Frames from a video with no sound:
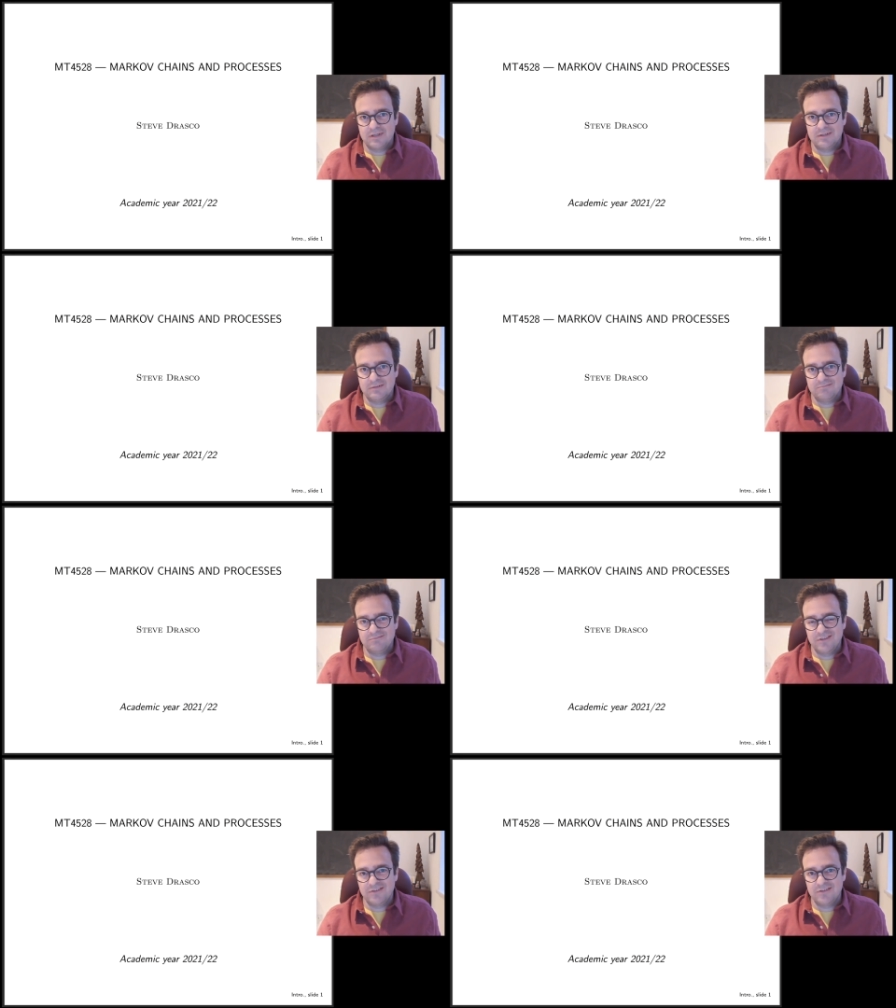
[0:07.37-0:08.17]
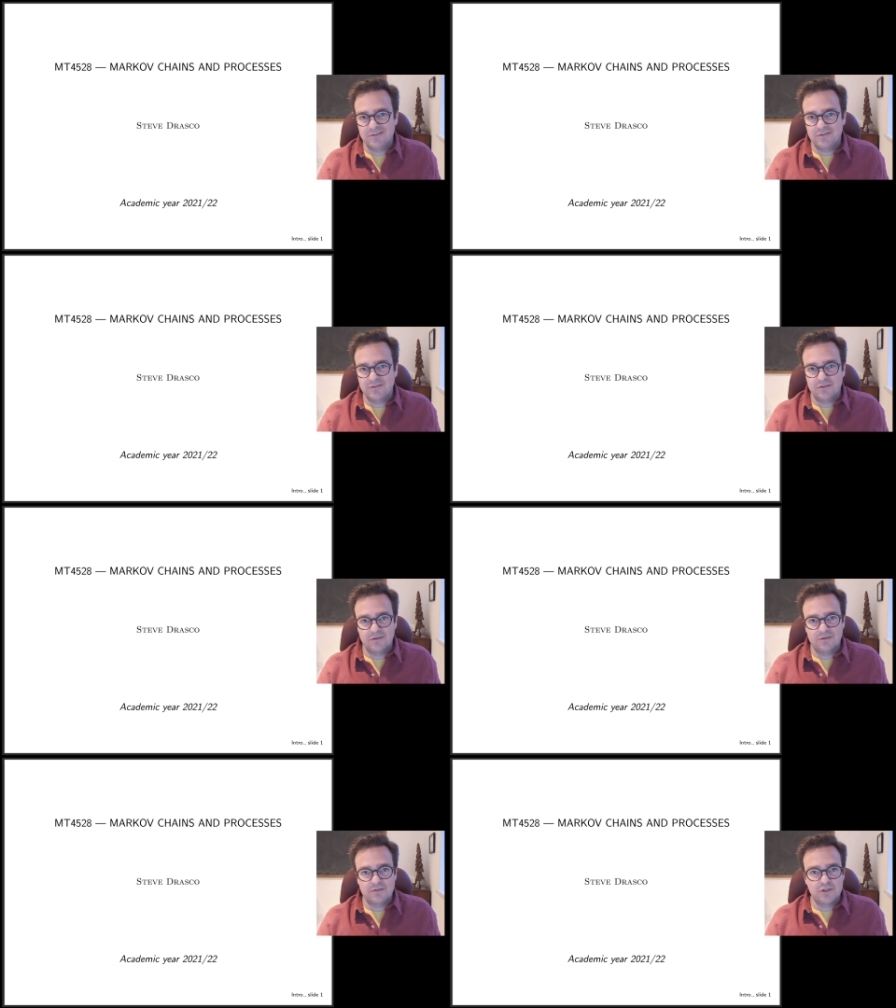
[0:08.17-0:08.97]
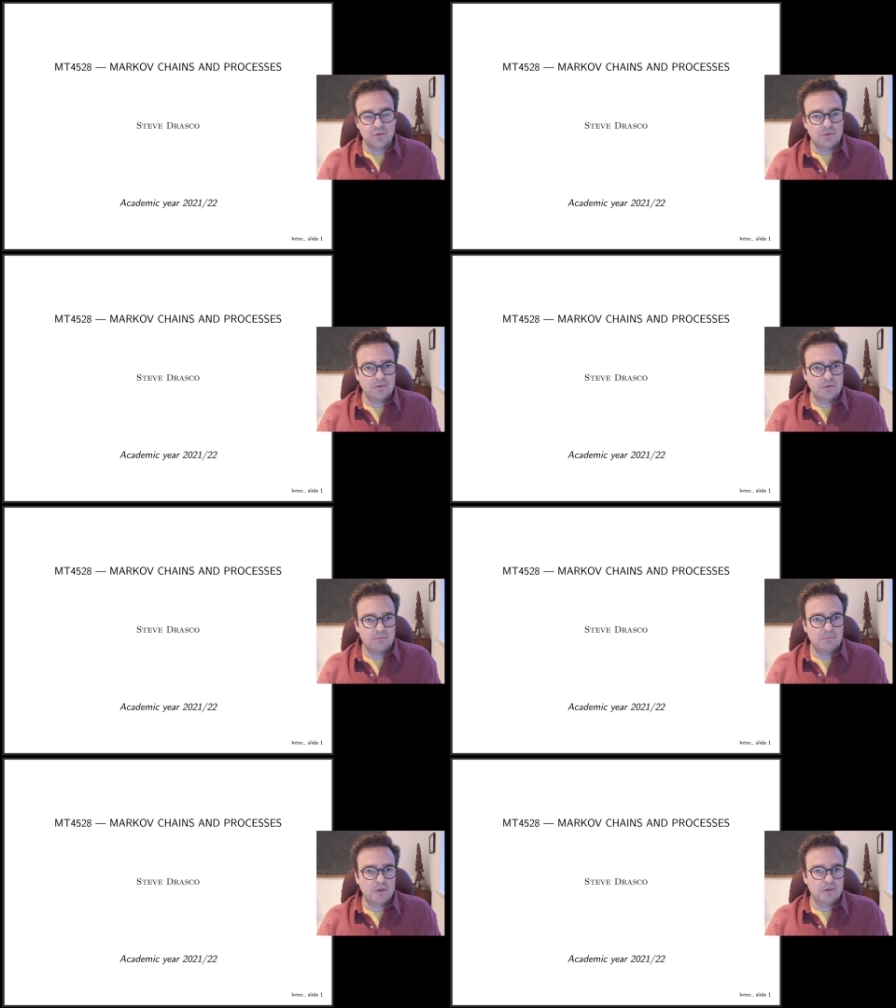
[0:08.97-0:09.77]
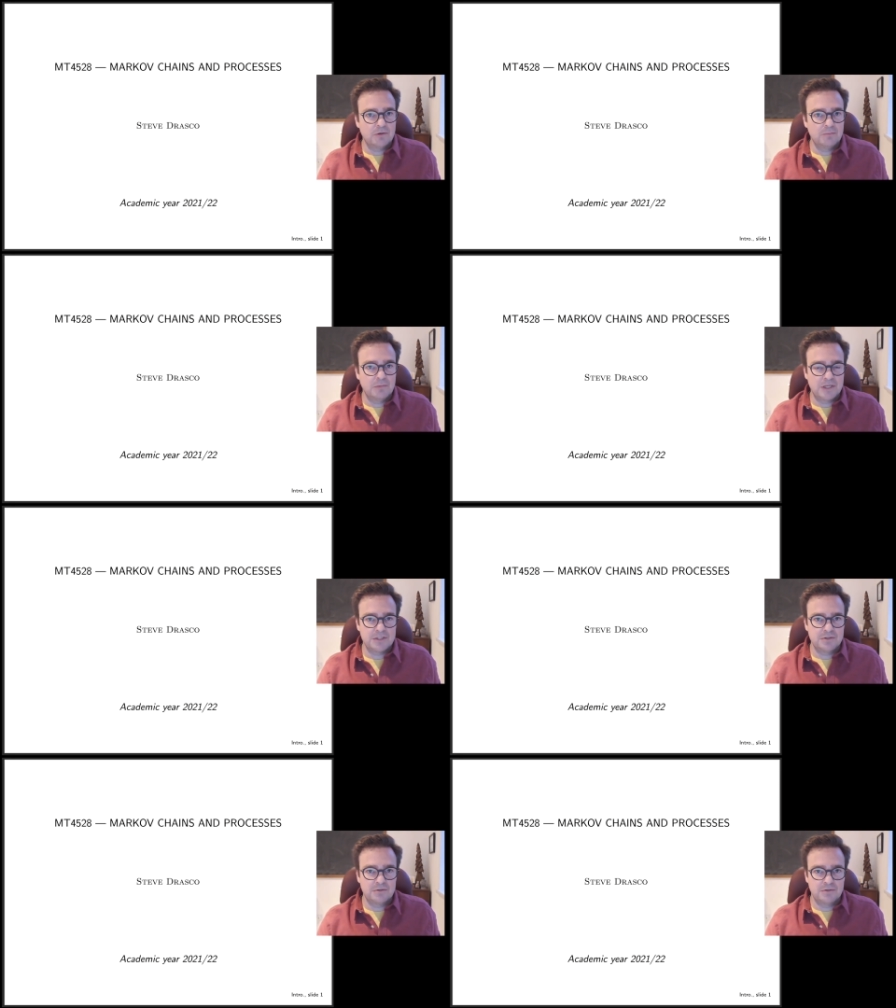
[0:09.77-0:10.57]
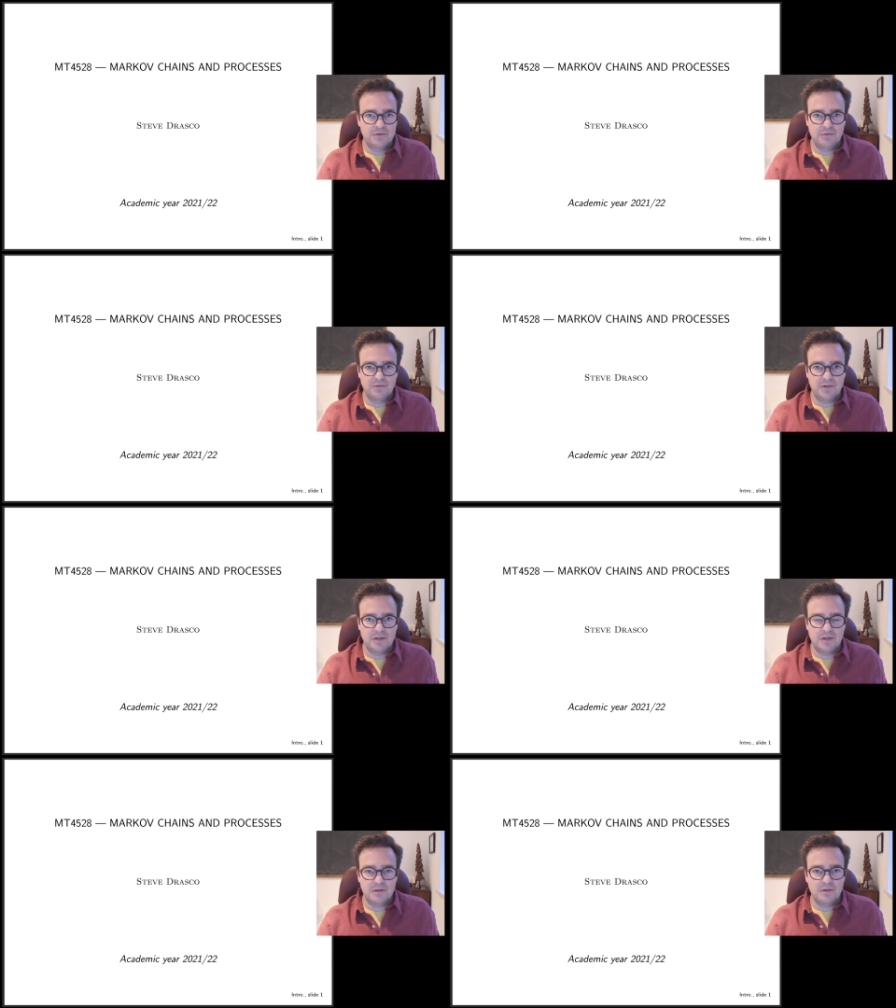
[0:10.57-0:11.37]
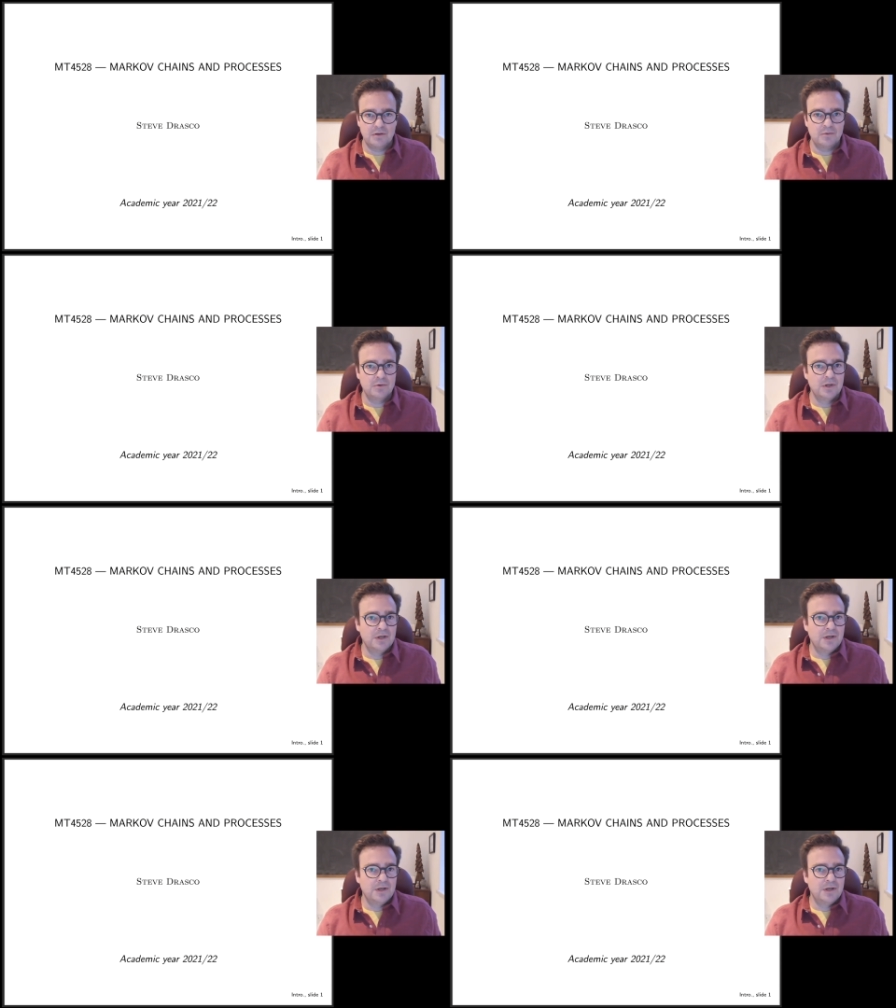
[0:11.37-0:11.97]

and this is just a short welcome lecture to say hello